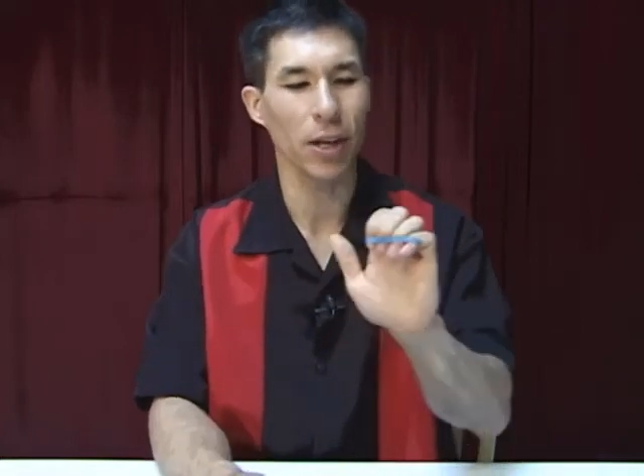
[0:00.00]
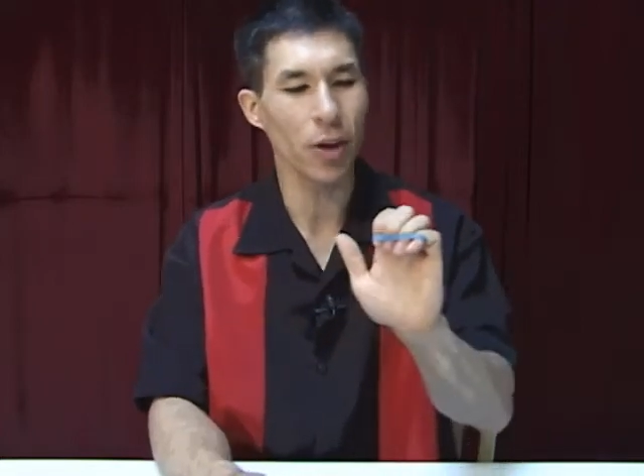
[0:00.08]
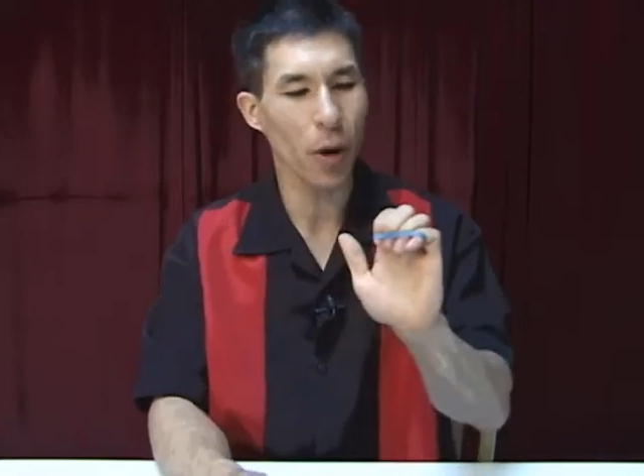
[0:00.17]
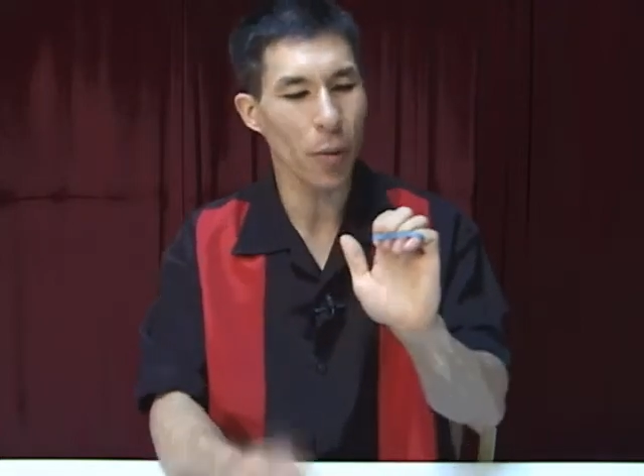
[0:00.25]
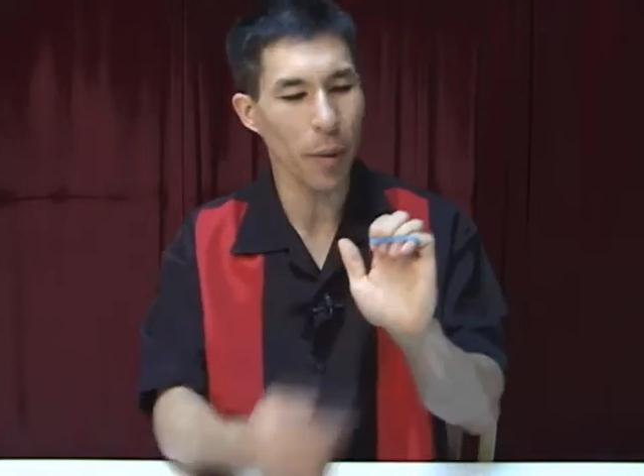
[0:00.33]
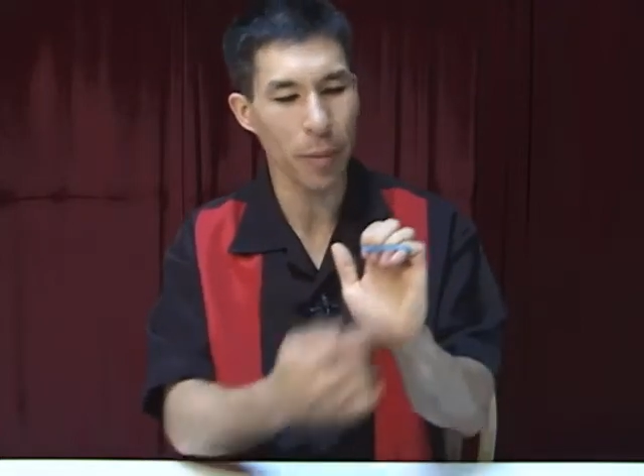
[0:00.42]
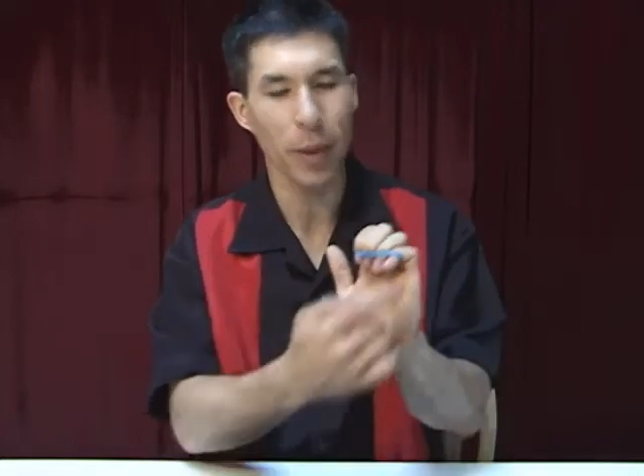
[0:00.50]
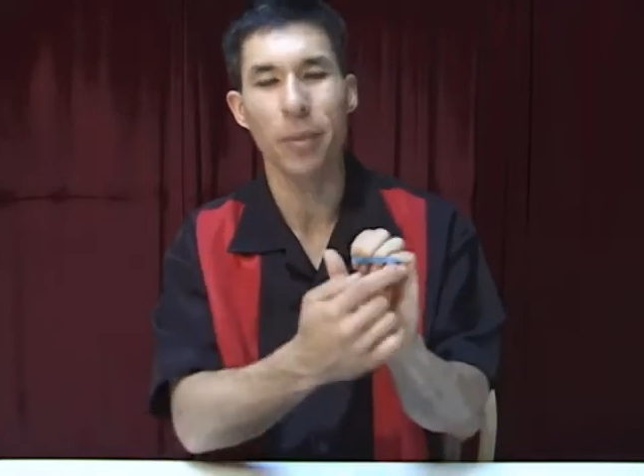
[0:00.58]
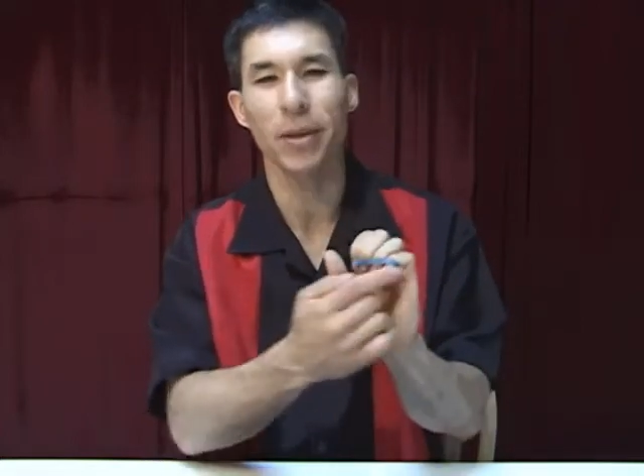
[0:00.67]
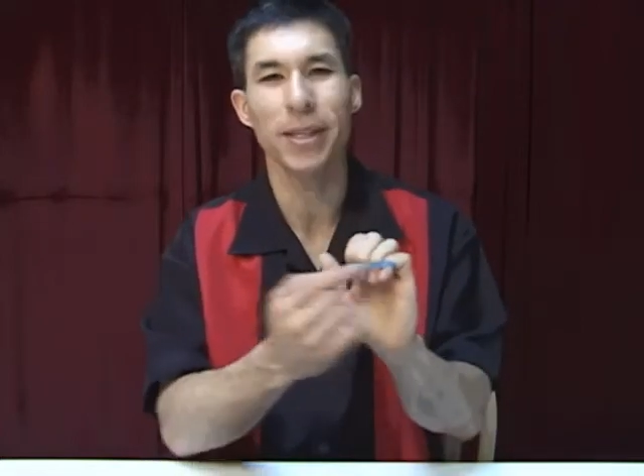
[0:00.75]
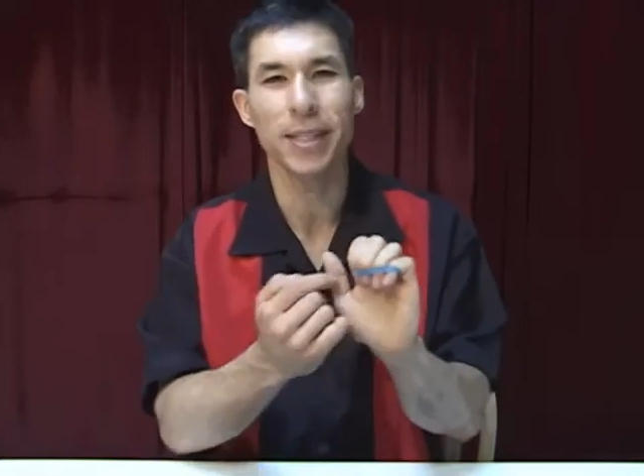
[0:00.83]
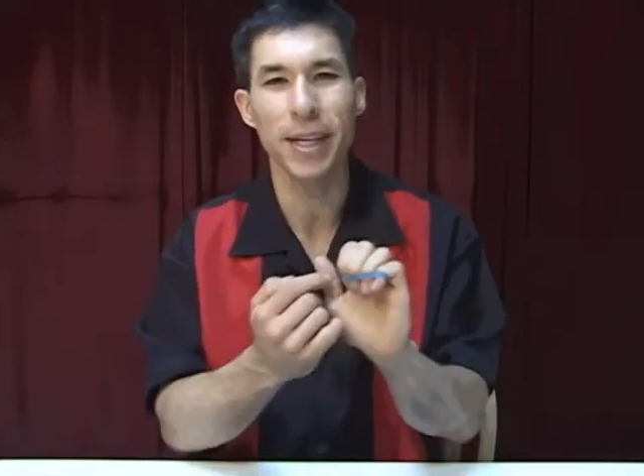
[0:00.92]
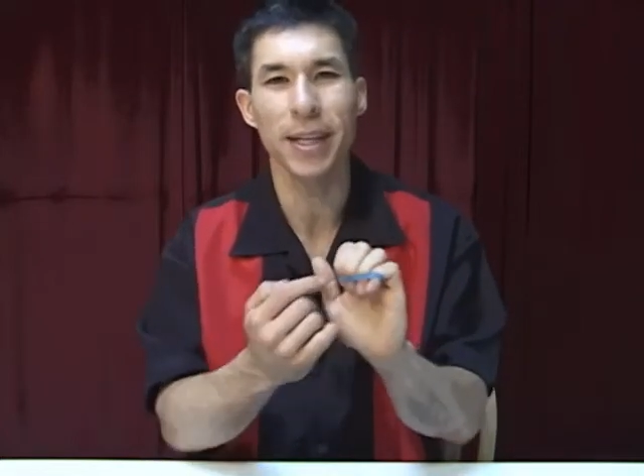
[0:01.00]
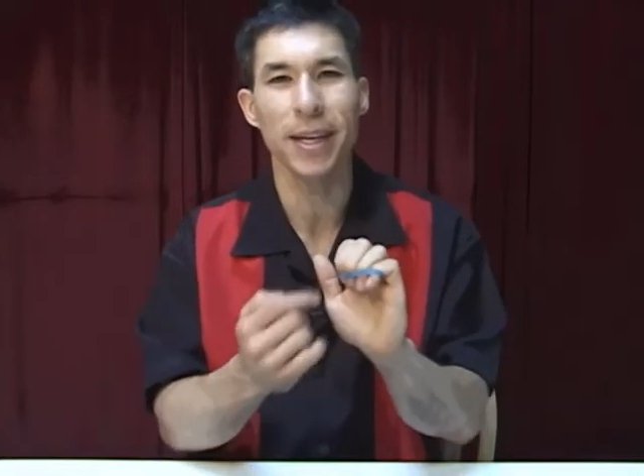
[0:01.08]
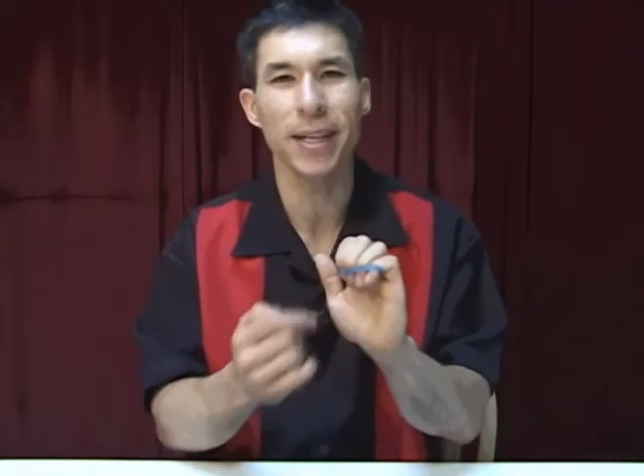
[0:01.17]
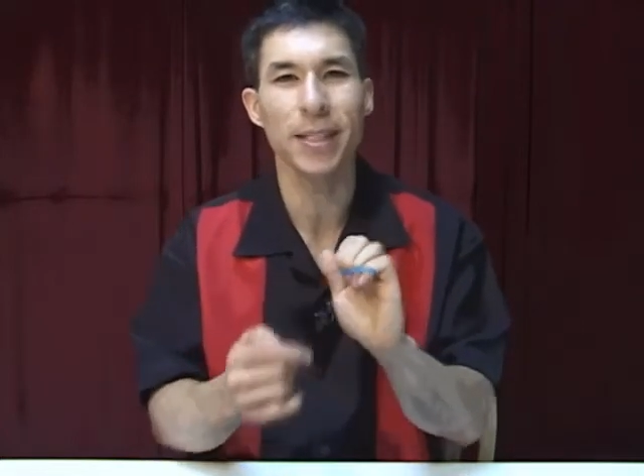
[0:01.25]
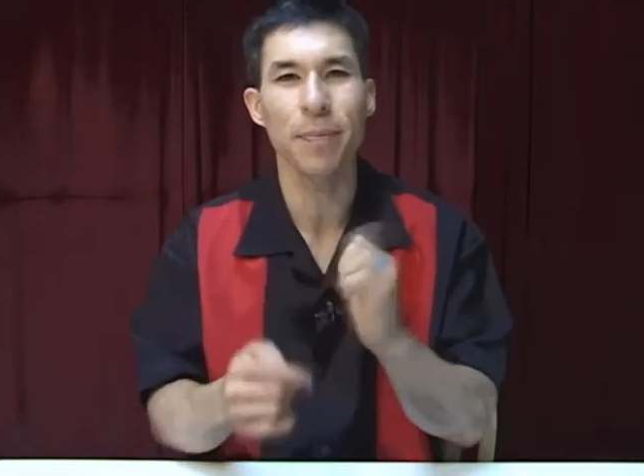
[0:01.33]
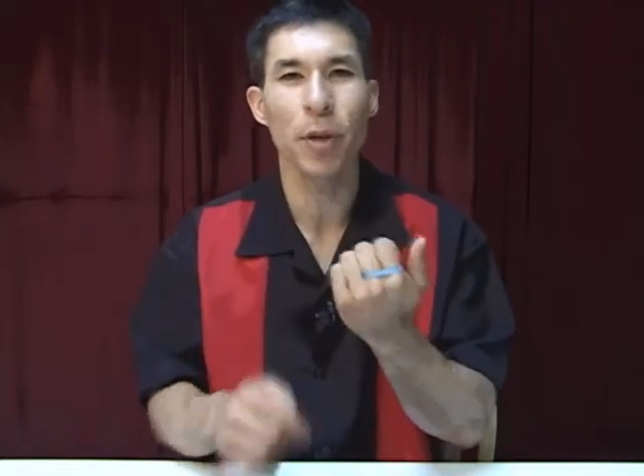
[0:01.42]
you don't want people to see
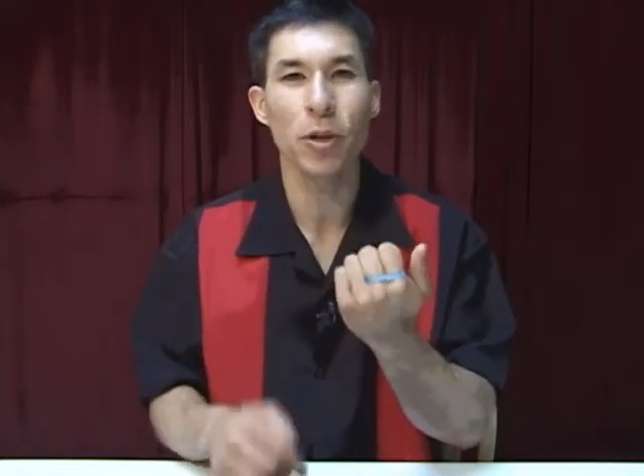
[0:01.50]
this,